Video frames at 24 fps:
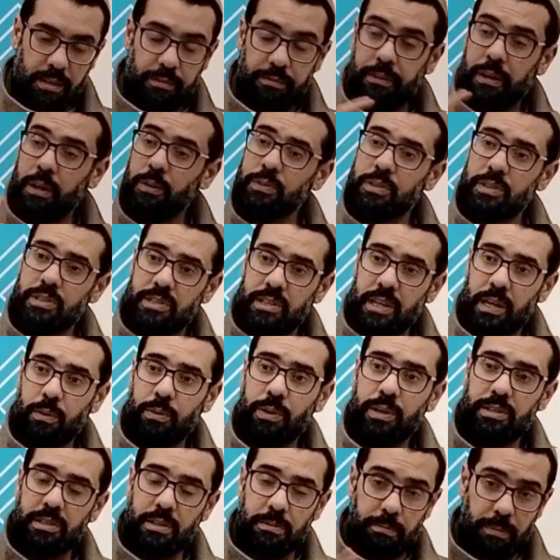he founded
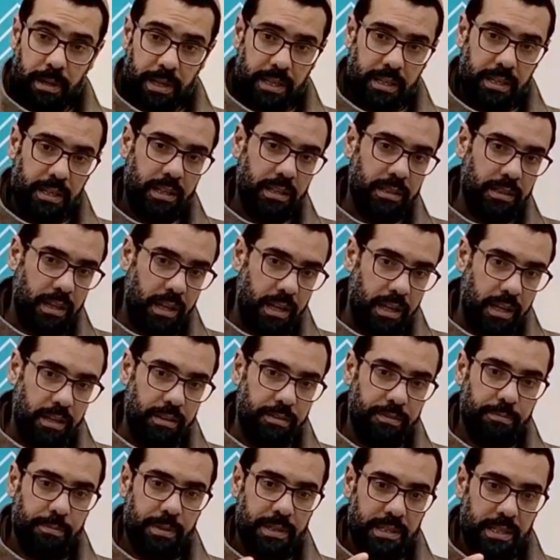Zawiyas in Mecca,
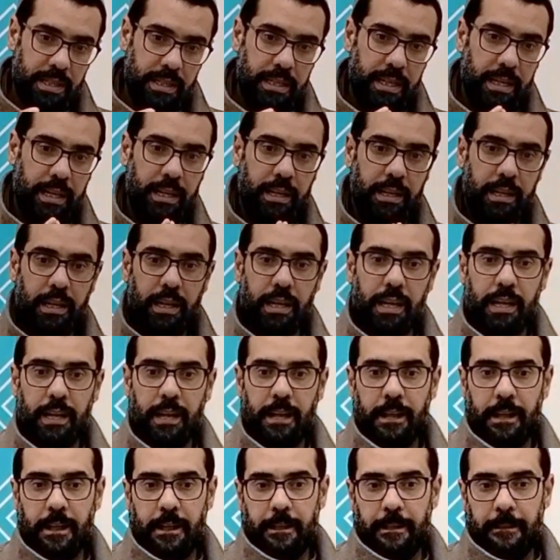Taif, Medina.
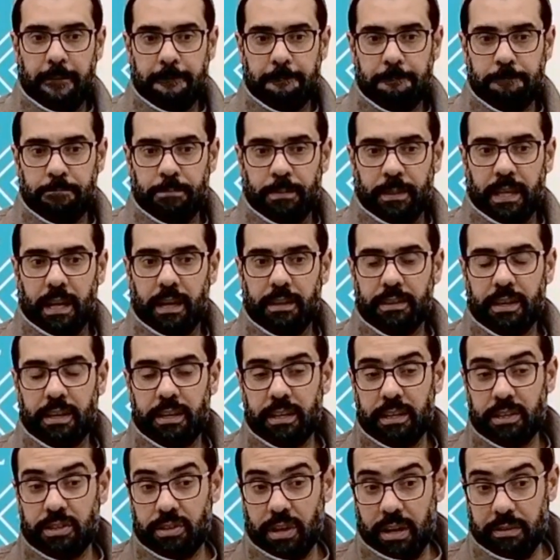And then
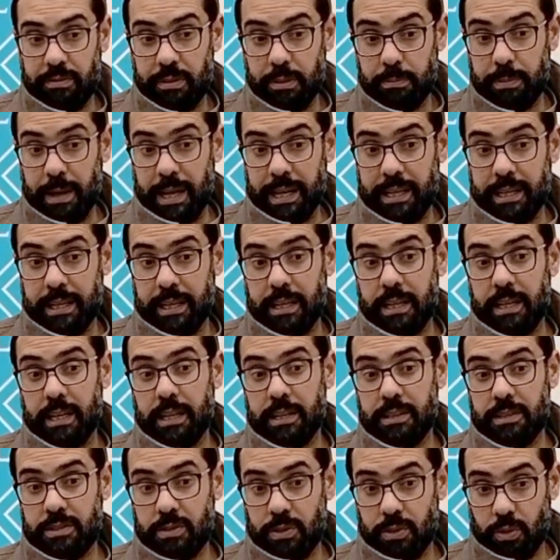he traveled back
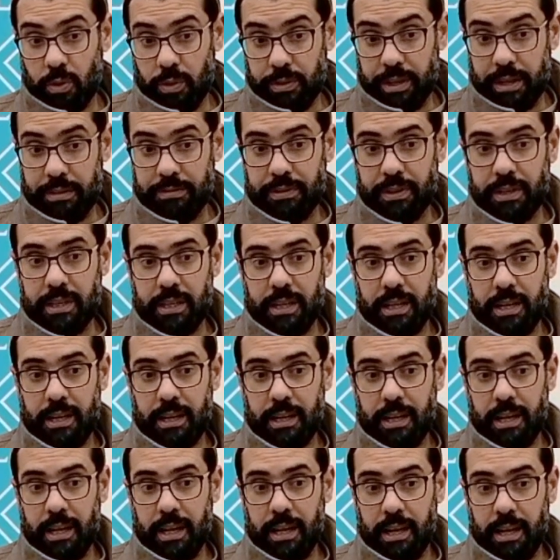into North
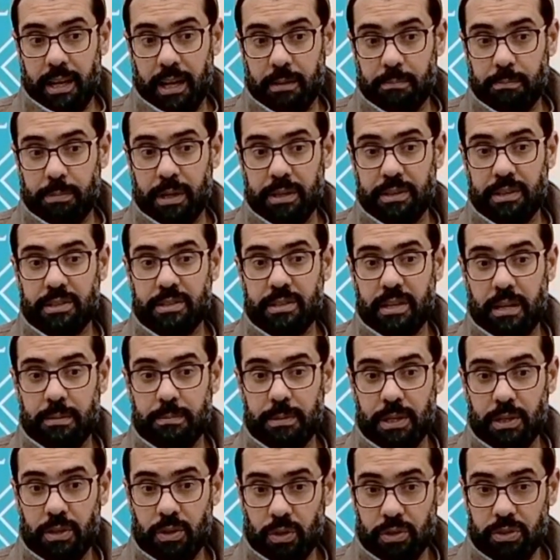Africa, and by the time
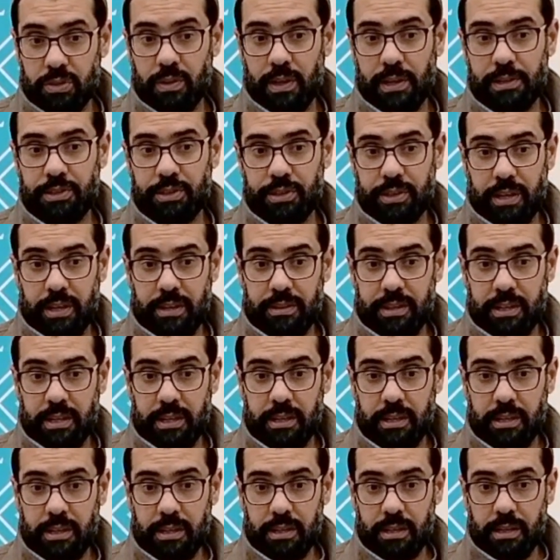he got to Algeria,
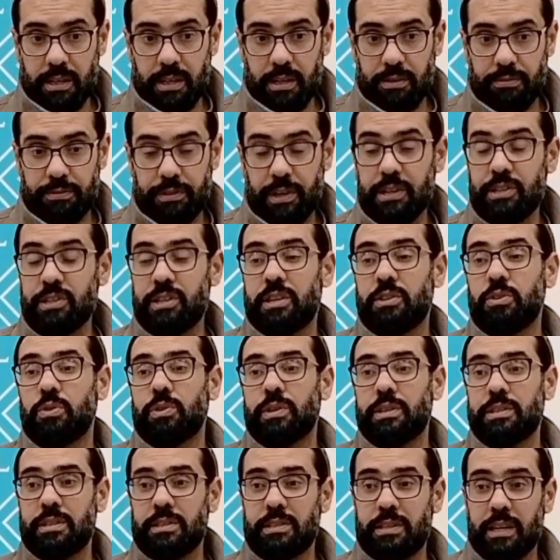the French had
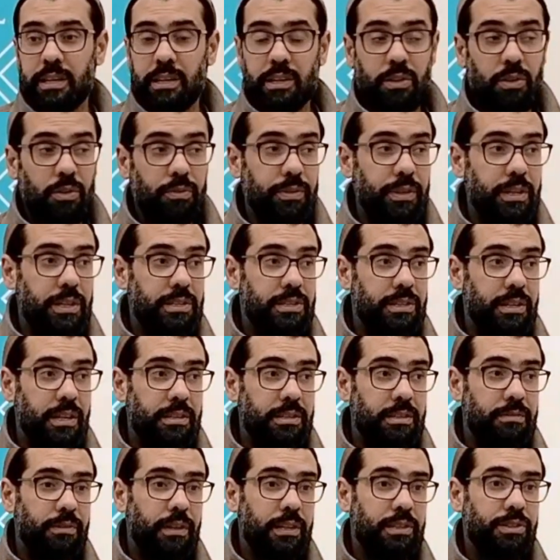already taken over his
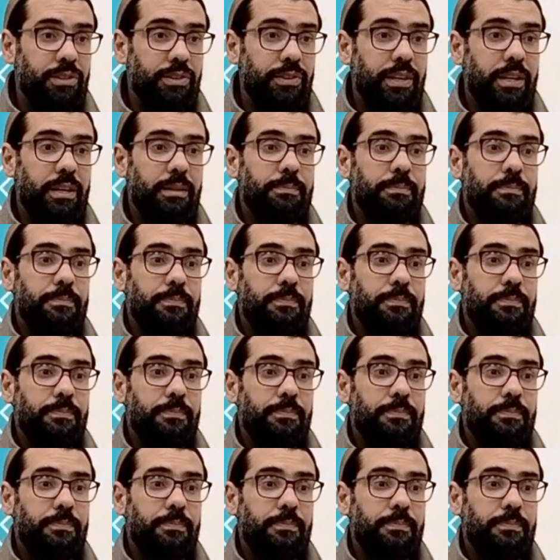native Algeria.